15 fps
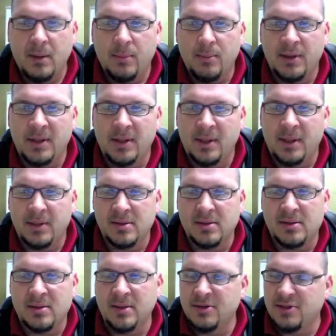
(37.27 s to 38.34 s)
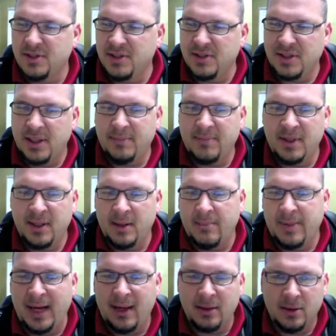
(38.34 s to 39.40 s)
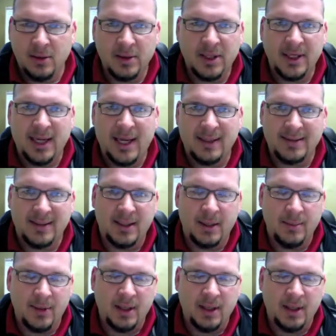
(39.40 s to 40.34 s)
because there's just something about looking at them.